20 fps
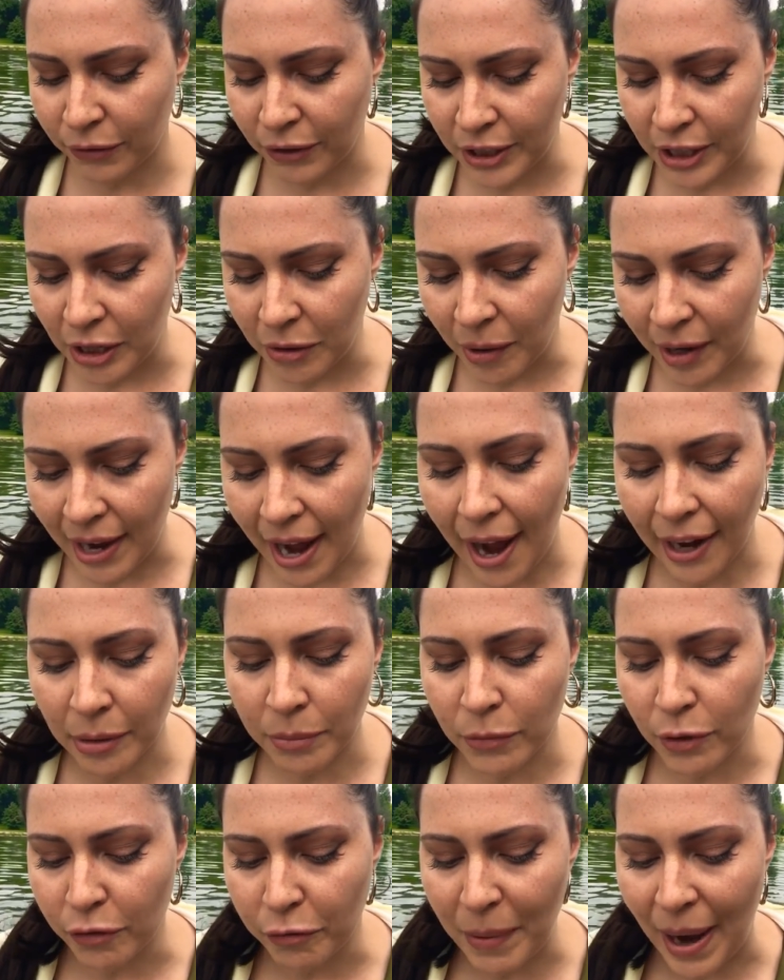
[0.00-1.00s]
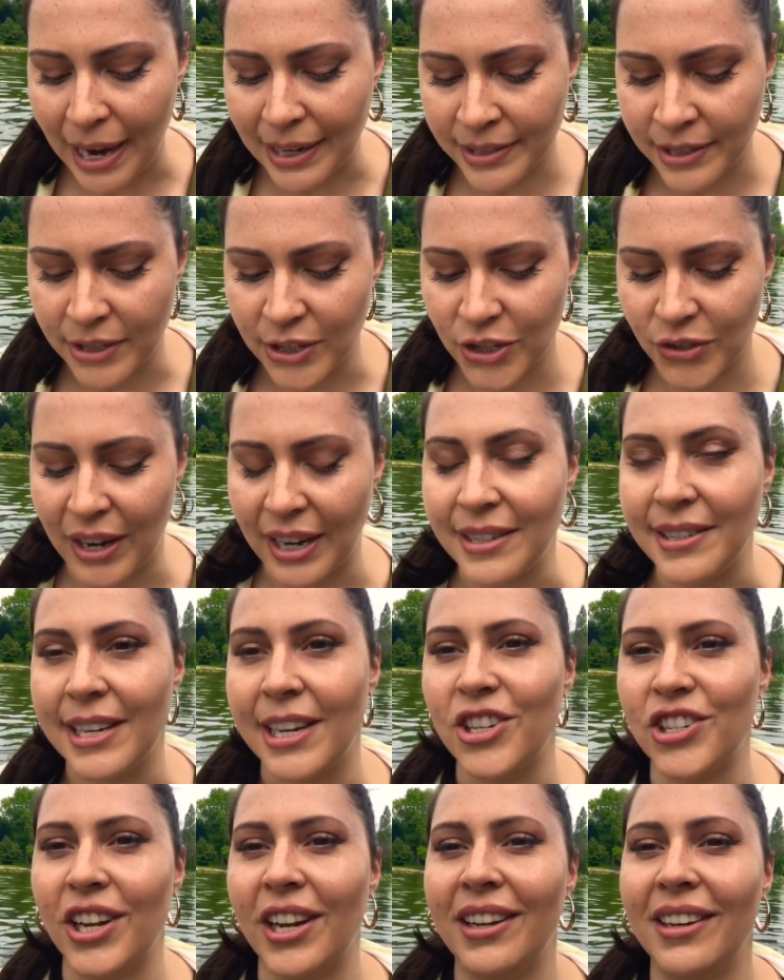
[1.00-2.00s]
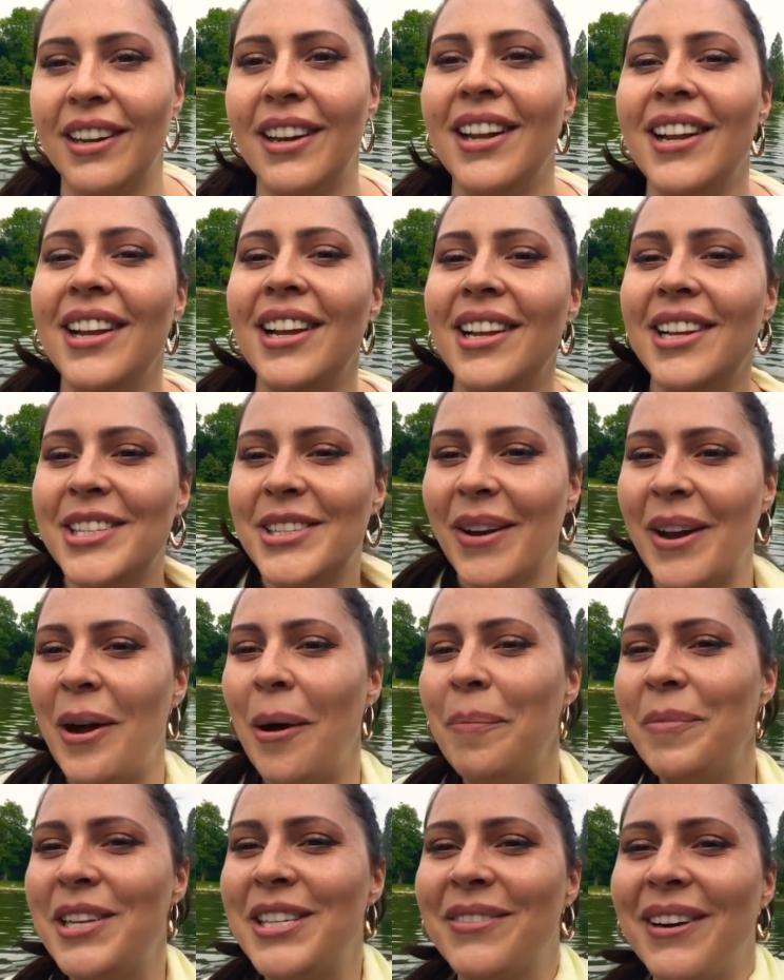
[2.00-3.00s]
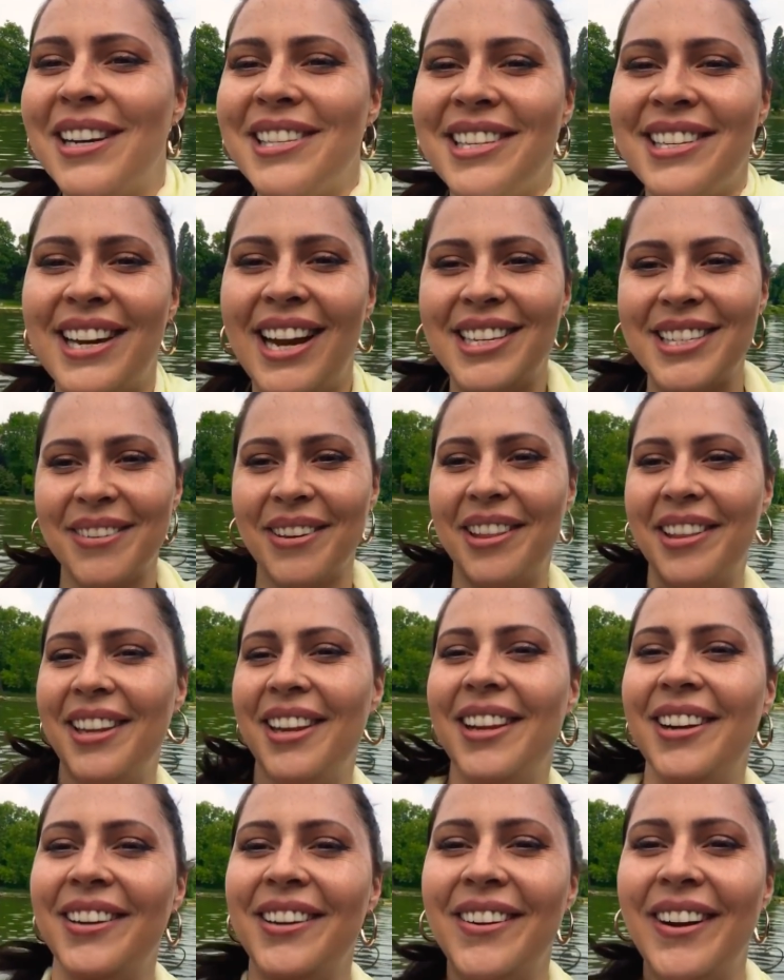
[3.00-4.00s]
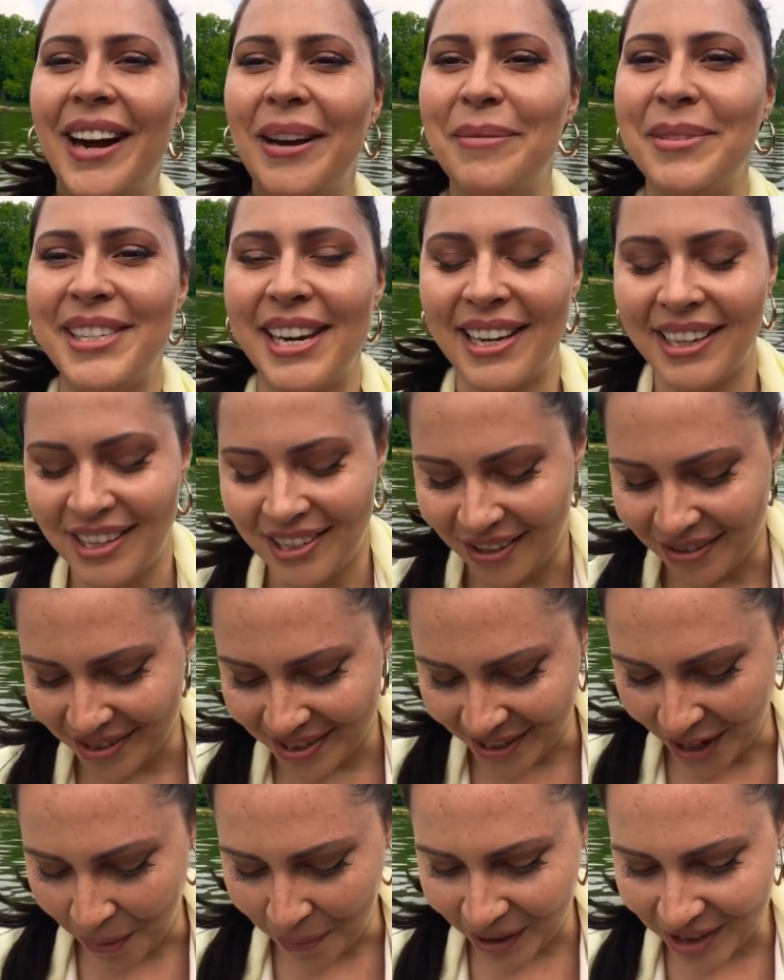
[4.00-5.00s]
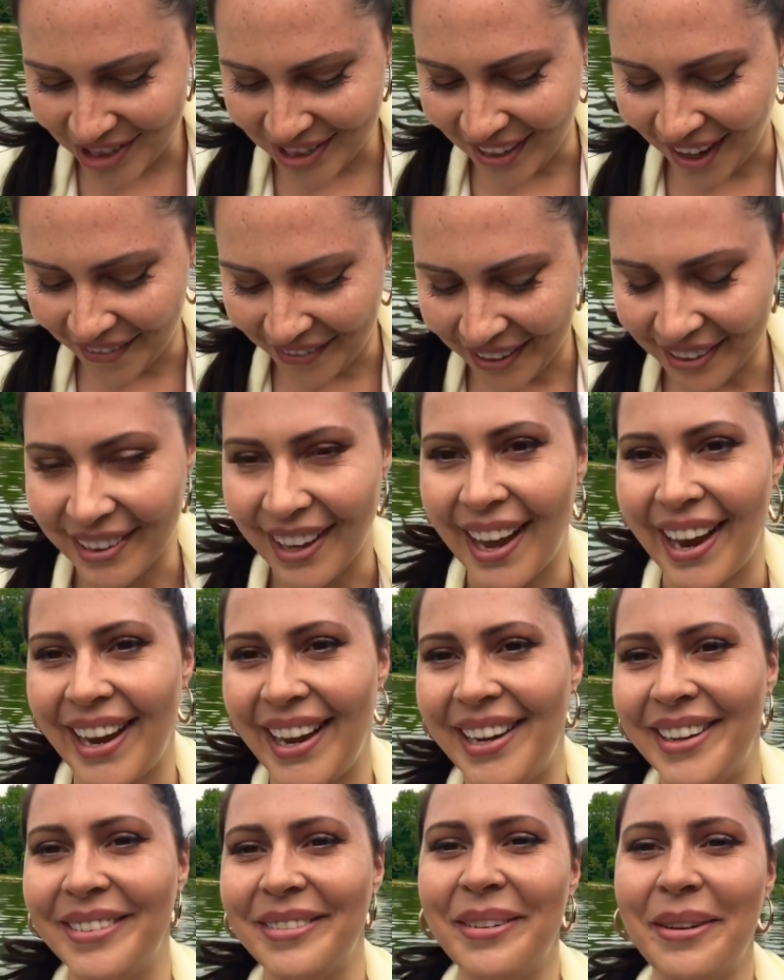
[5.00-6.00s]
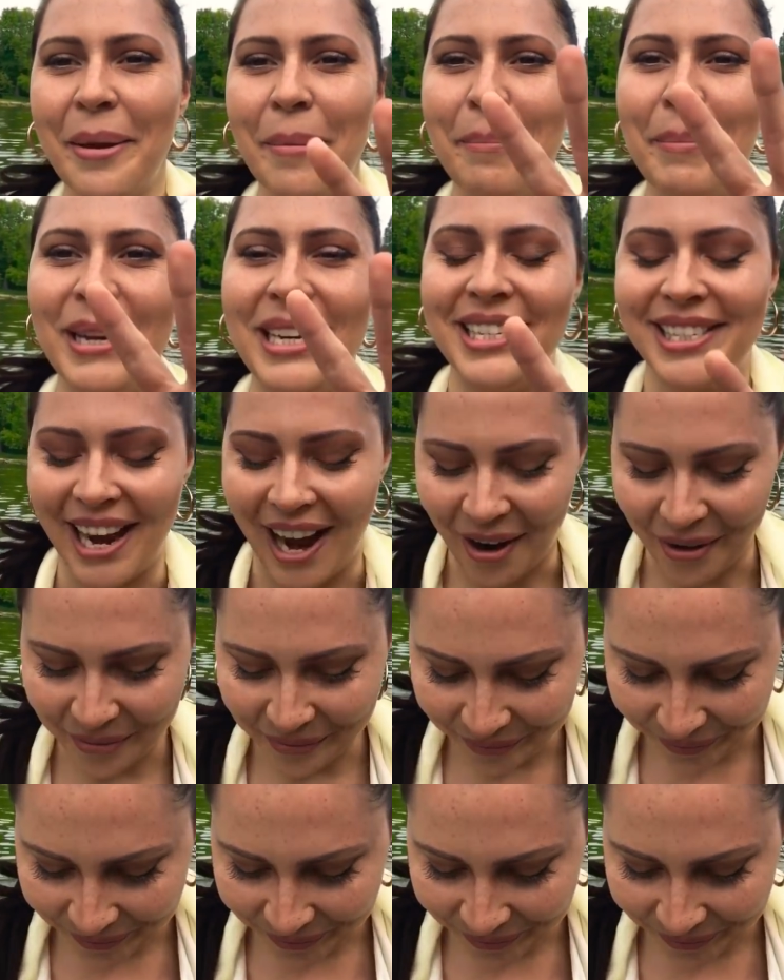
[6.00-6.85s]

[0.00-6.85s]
for you on how to move past this transition. So I hope this resonates with you. I'm sending you so much love and light. Peace out.